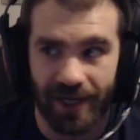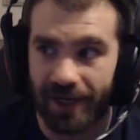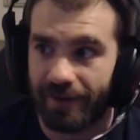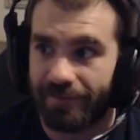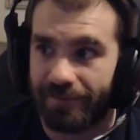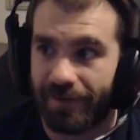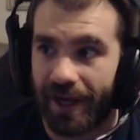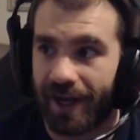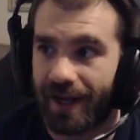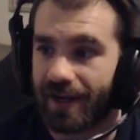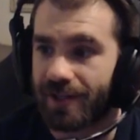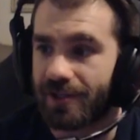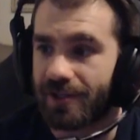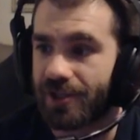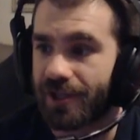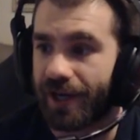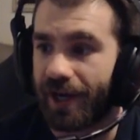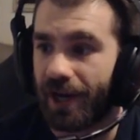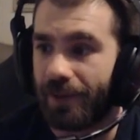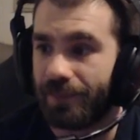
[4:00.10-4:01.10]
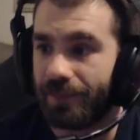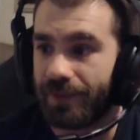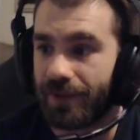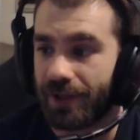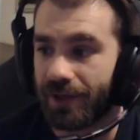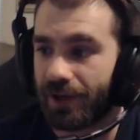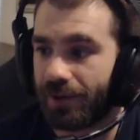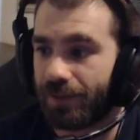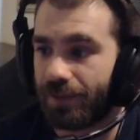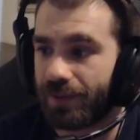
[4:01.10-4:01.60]
if I had a job,
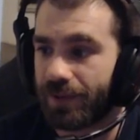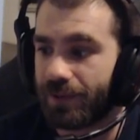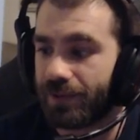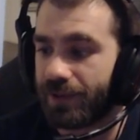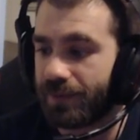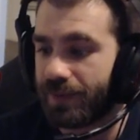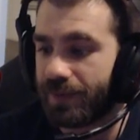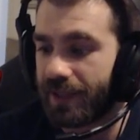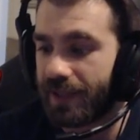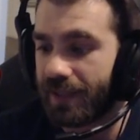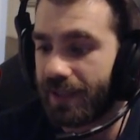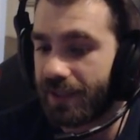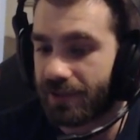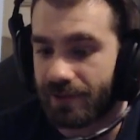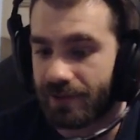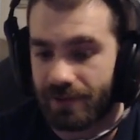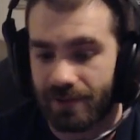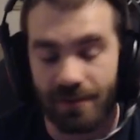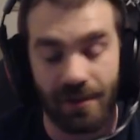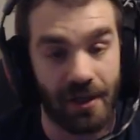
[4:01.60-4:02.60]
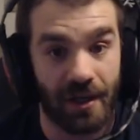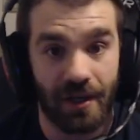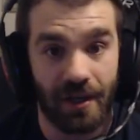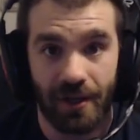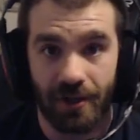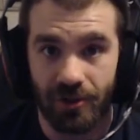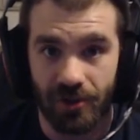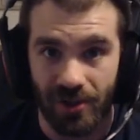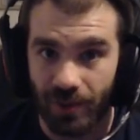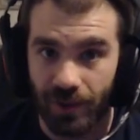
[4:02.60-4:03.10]
we would be
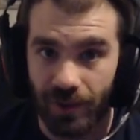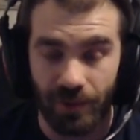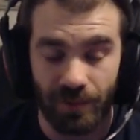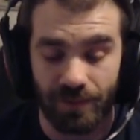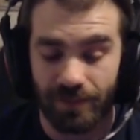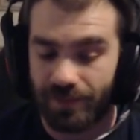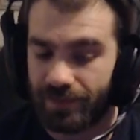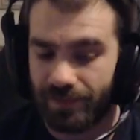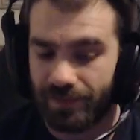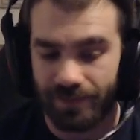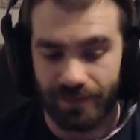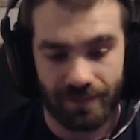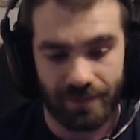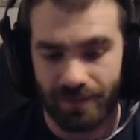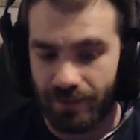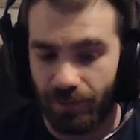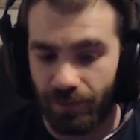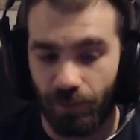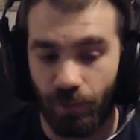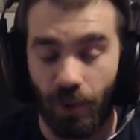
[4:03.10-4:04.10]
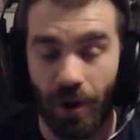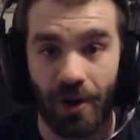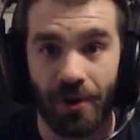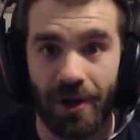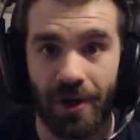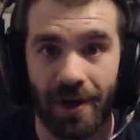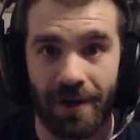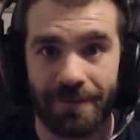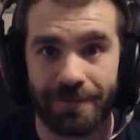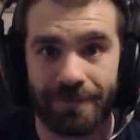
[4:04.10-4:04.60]
doing well
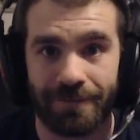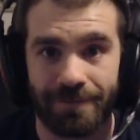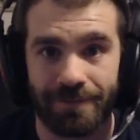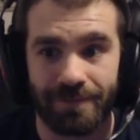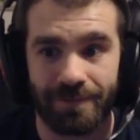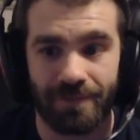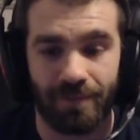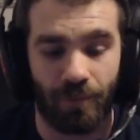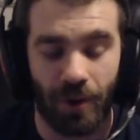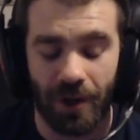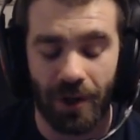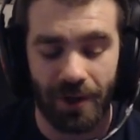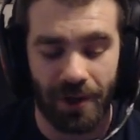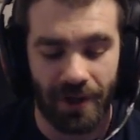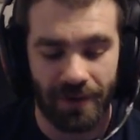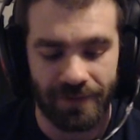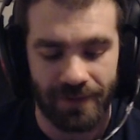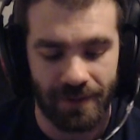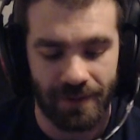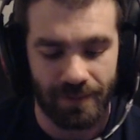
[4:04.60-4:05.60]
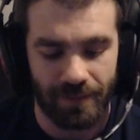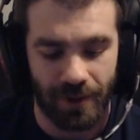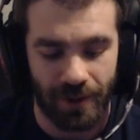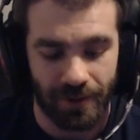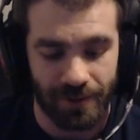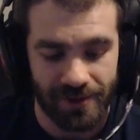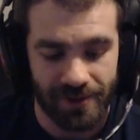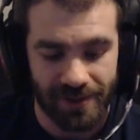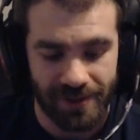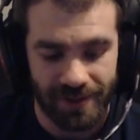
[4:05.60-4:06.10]
off, well off than
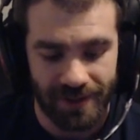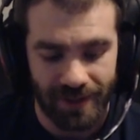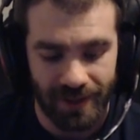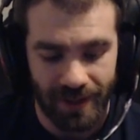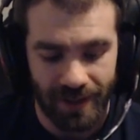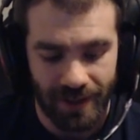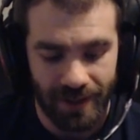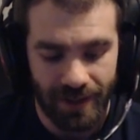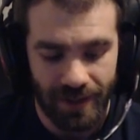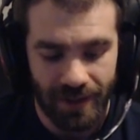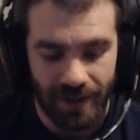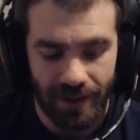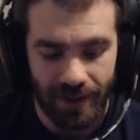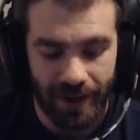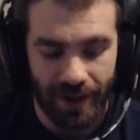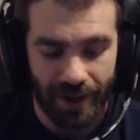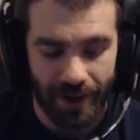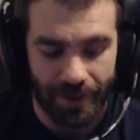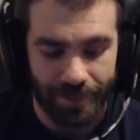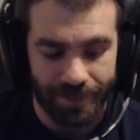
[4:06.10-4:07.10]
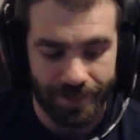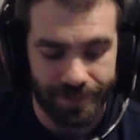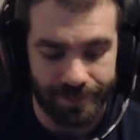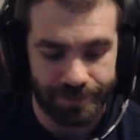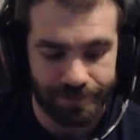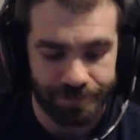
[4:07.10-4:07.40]
most. Um,